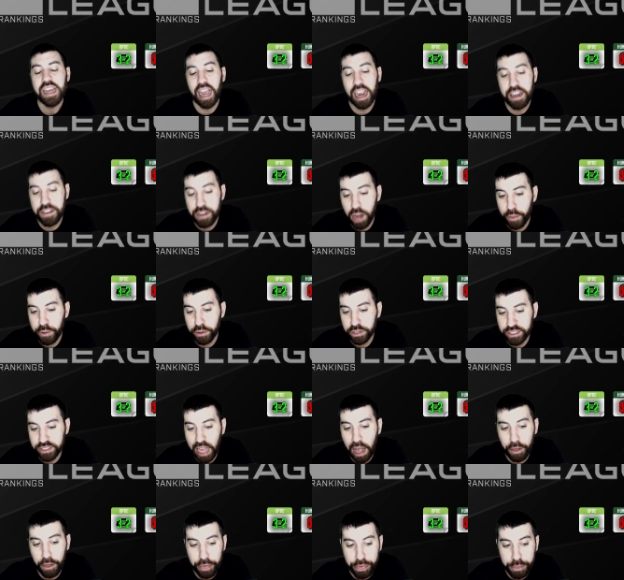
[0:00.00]
Another
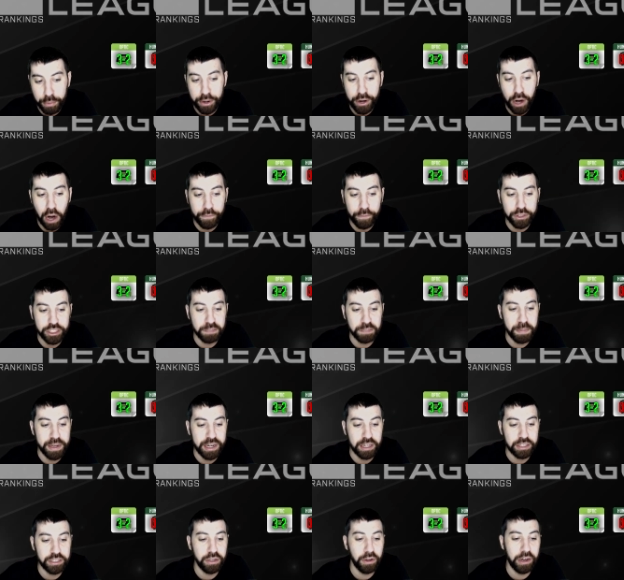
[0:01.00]
solid 3 0 versus
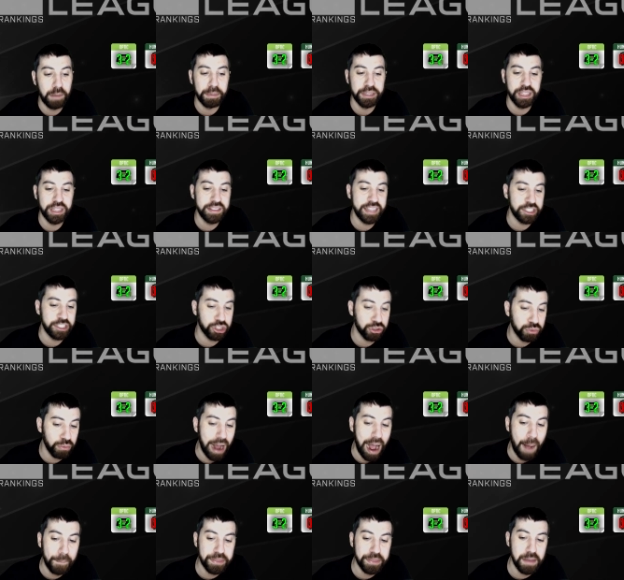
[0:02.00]
Minnesota. But then they
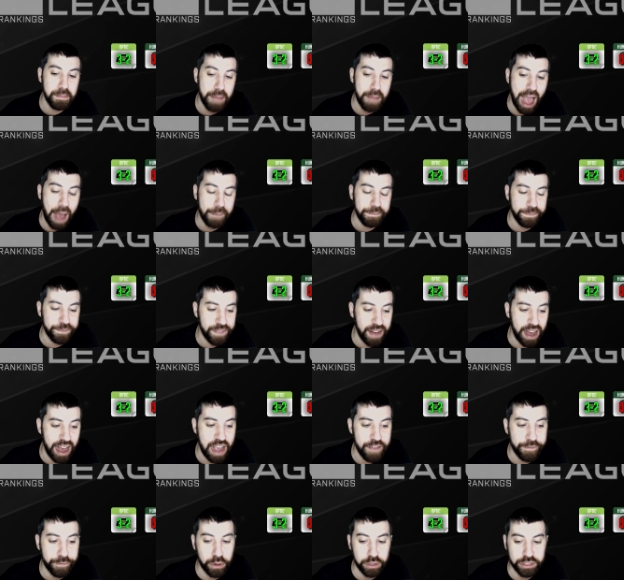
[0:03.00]
drop the map
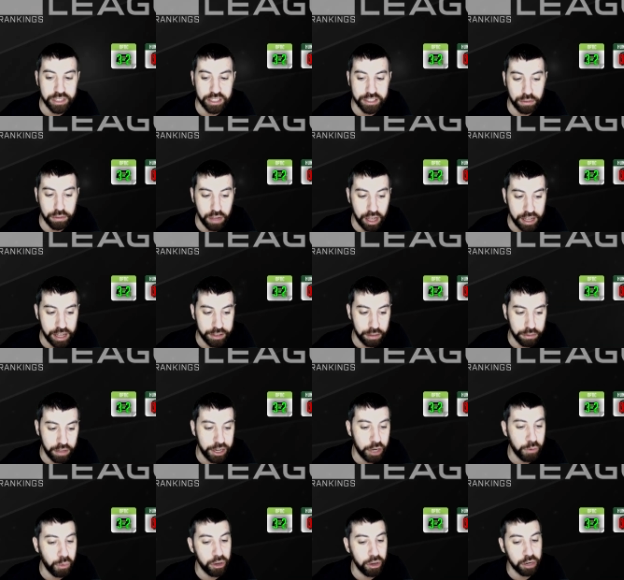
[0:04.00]
five versus the
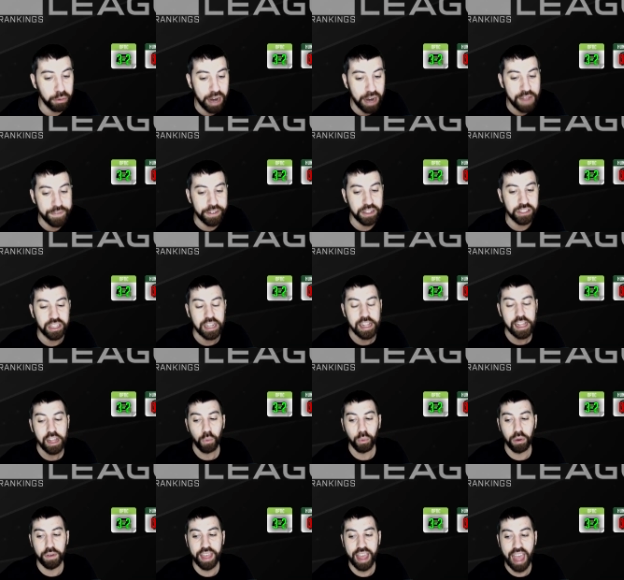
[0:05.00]
London Royal Ravens,
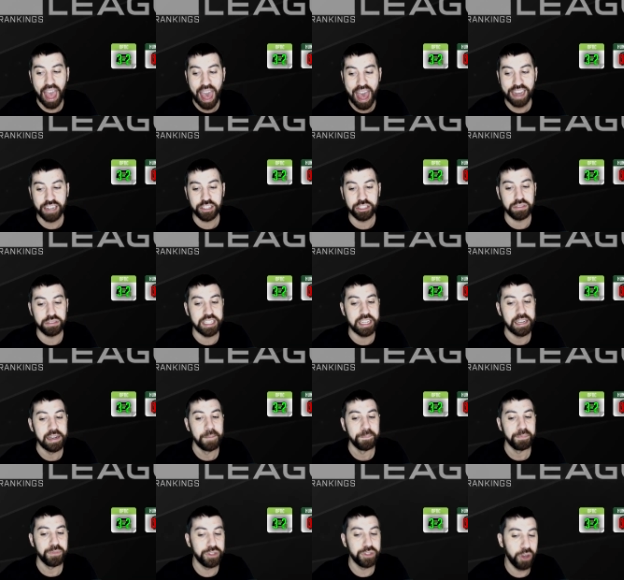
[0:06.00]
where they actually
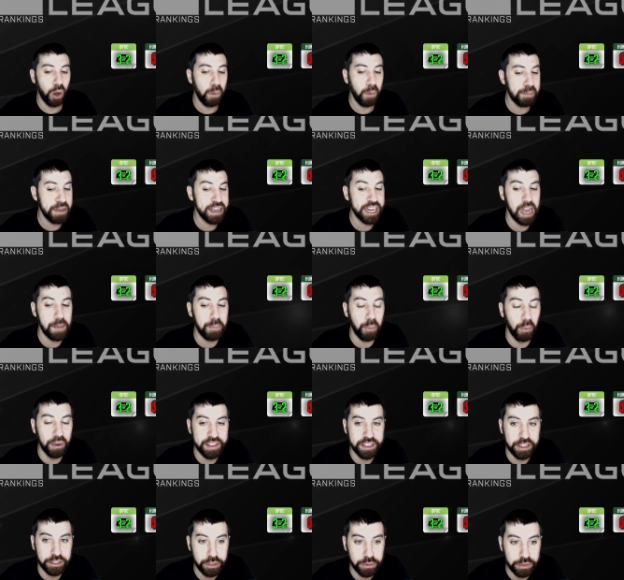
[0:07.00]
don't pick up one of
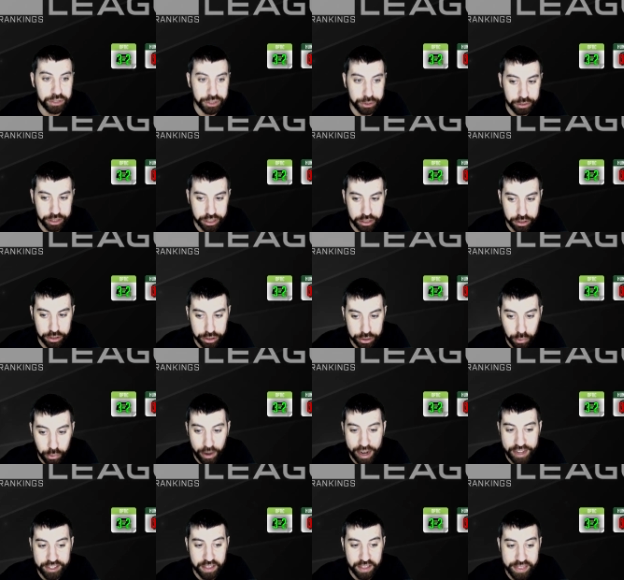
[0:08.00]
the two search and
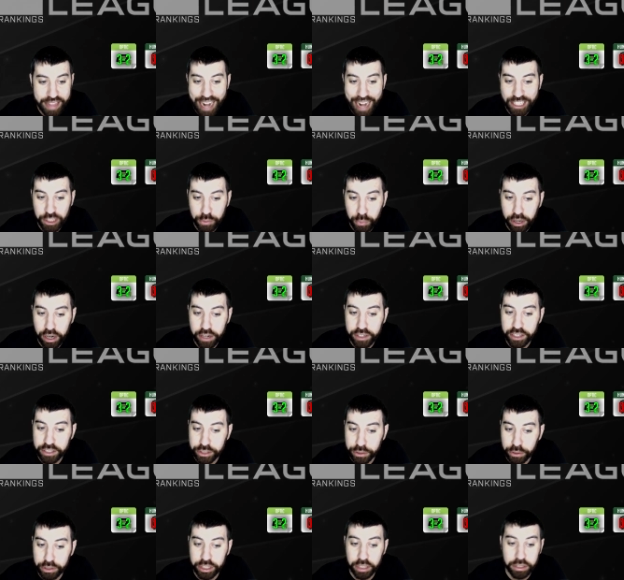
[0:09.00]
destroys. And that's where the
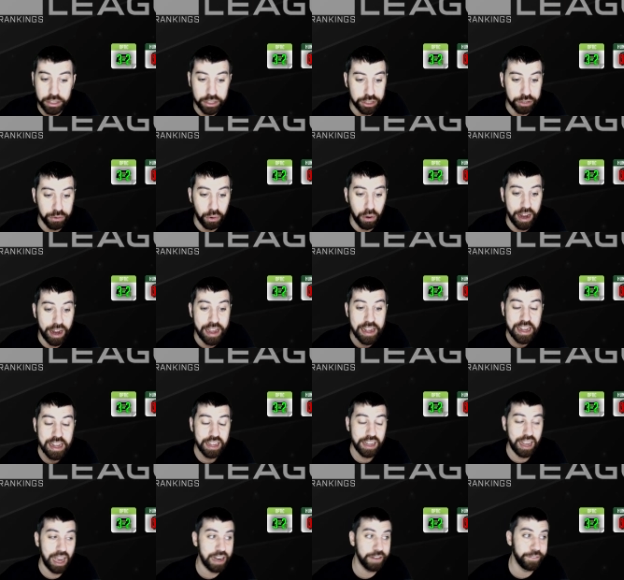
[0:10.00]
search and destroy
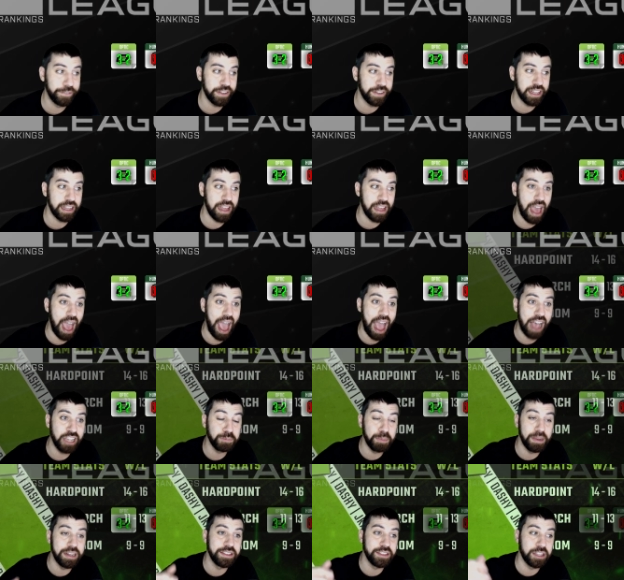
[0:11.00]
kind of uh, has
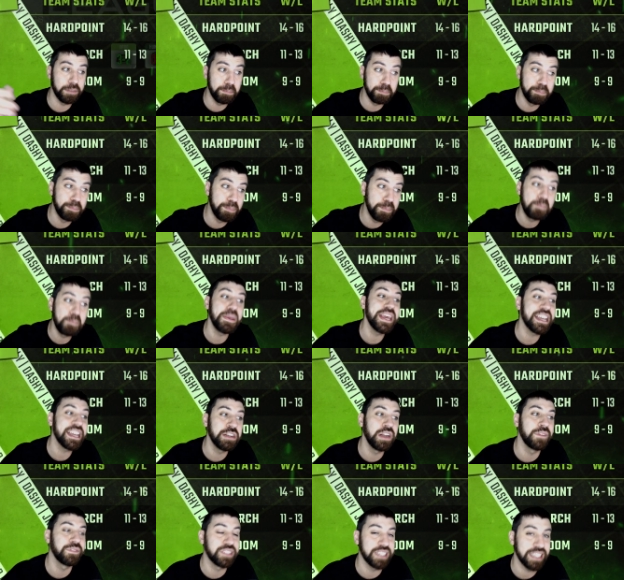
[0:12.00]
been the beacon
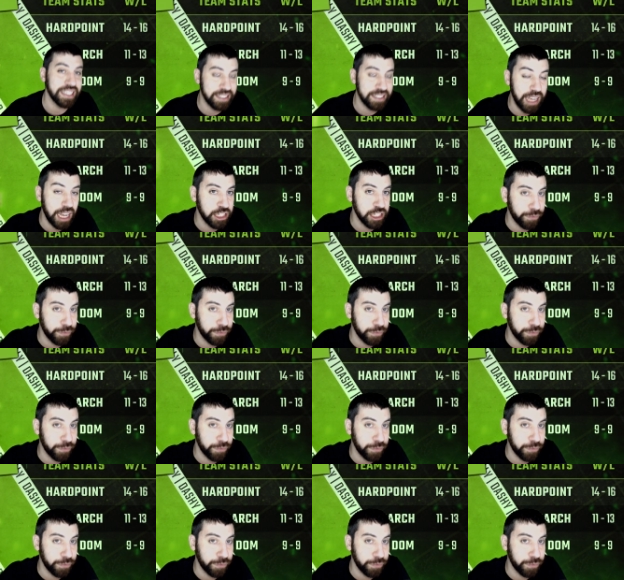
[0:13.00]
of success